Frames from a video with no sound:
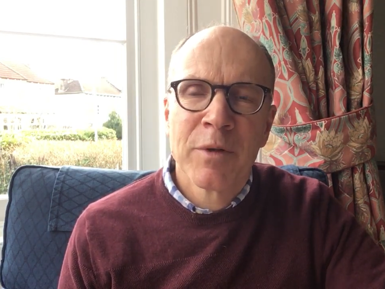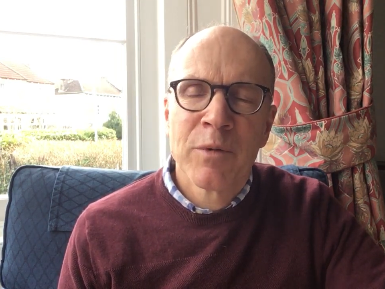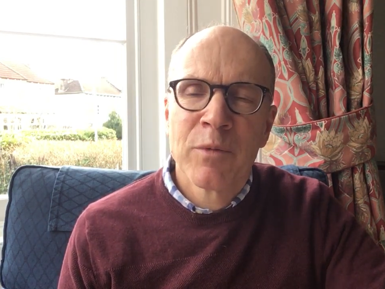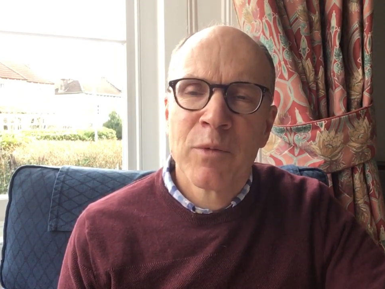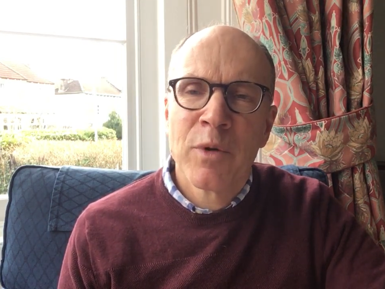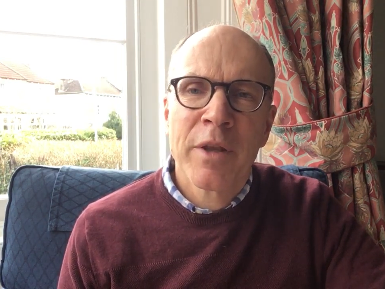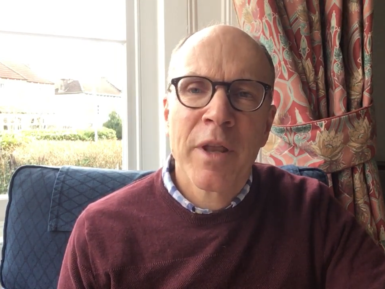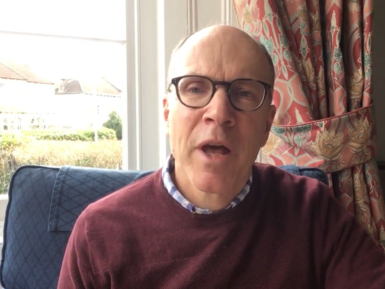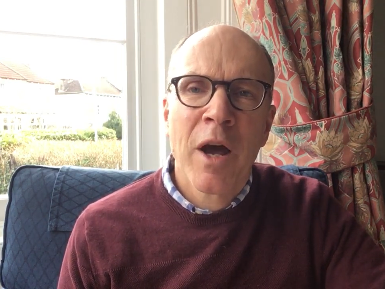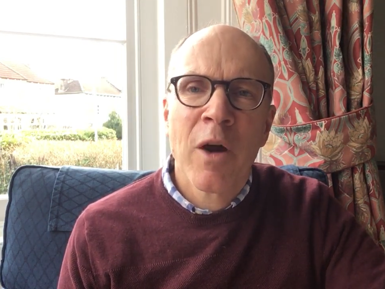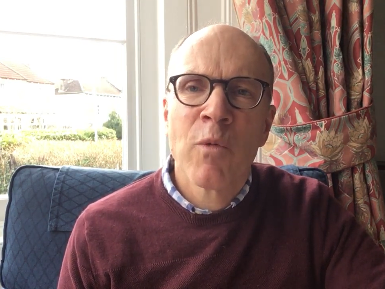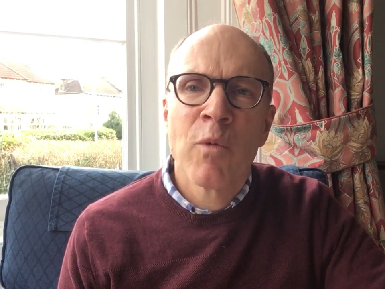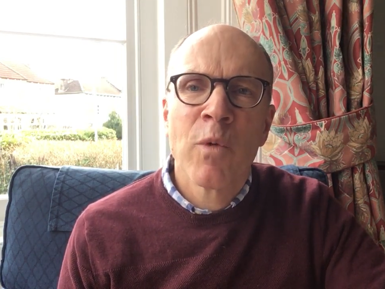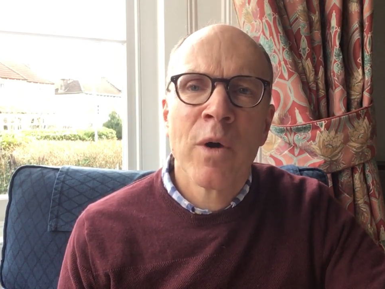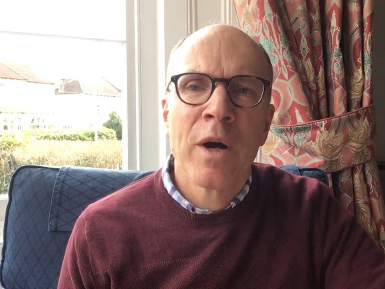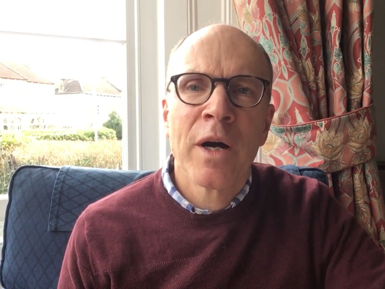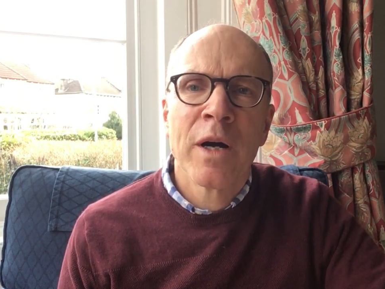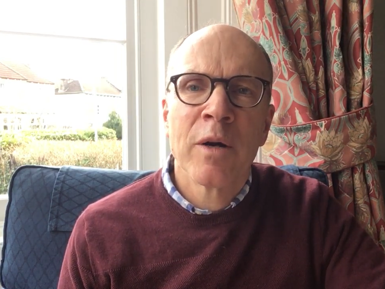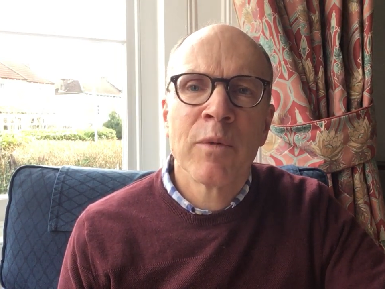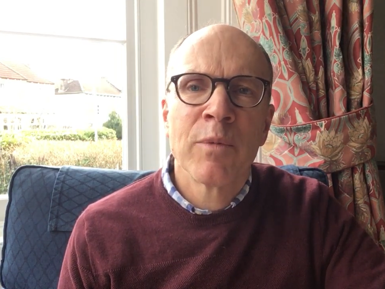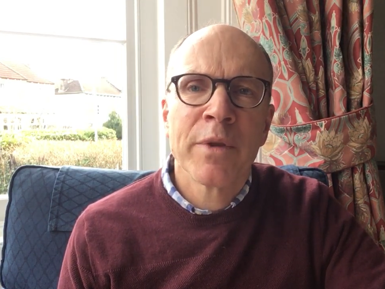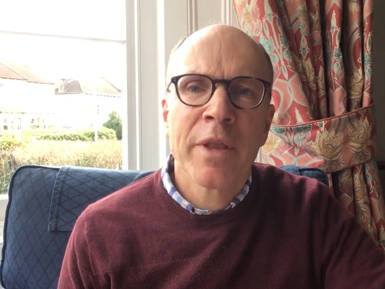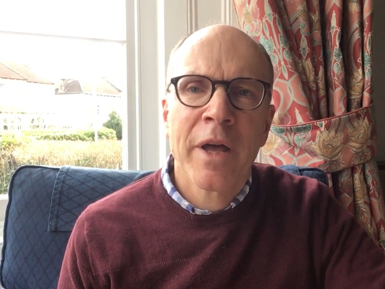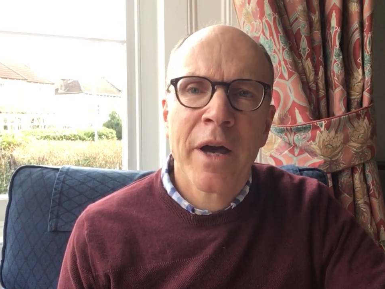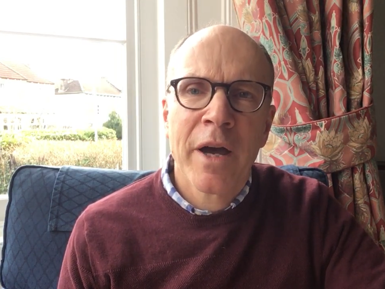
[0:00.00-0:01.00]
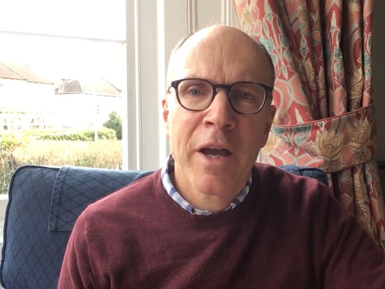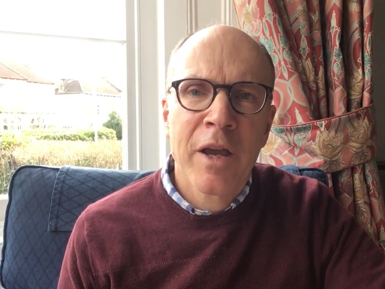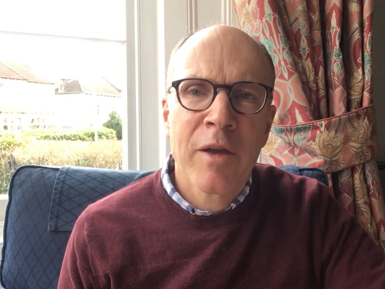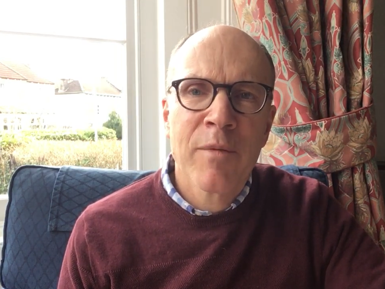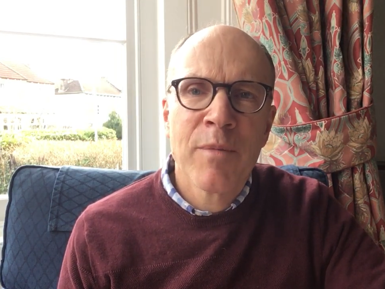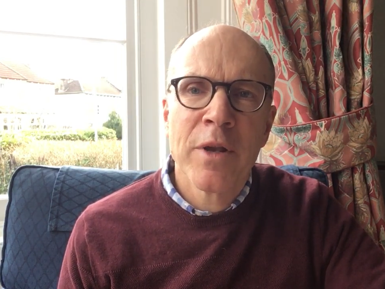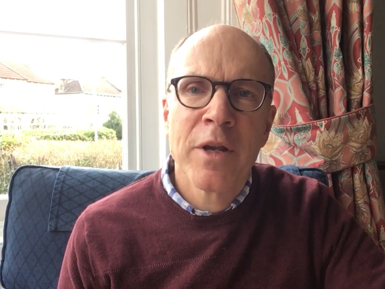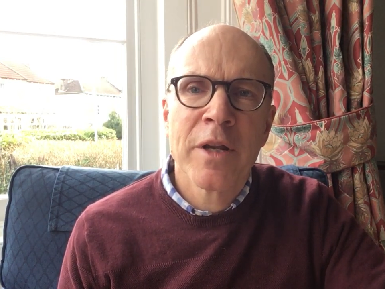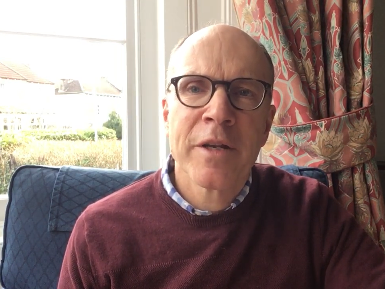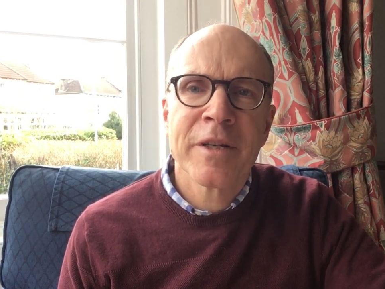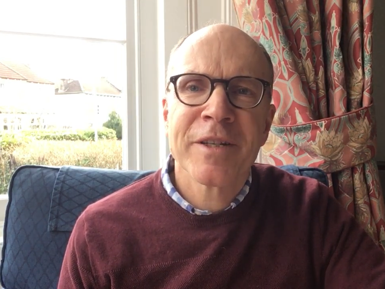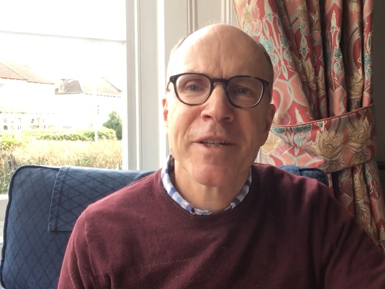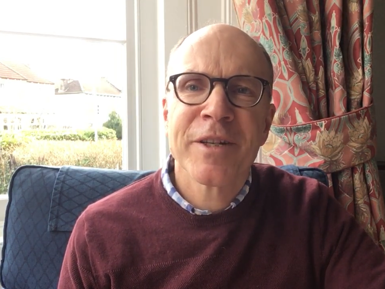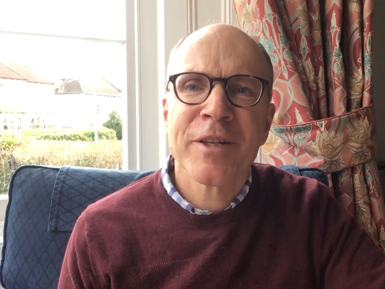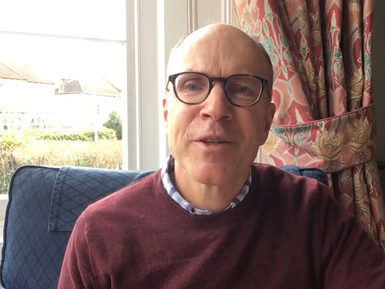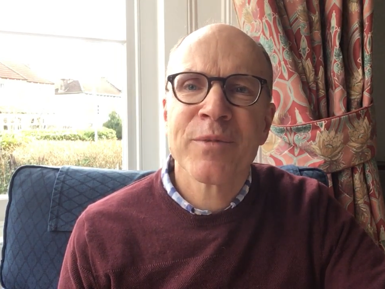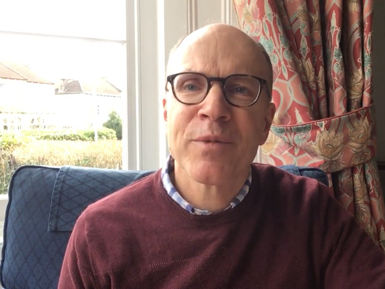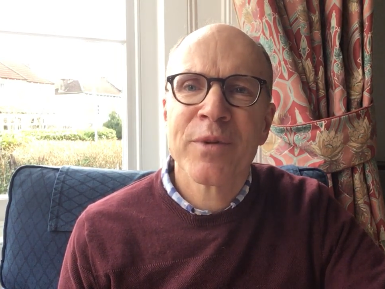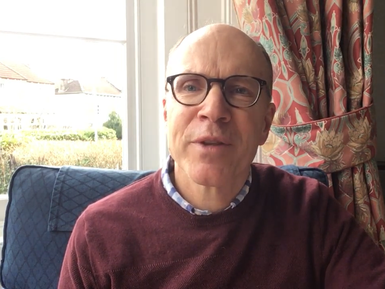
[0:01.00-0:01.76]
with our world, with our communities,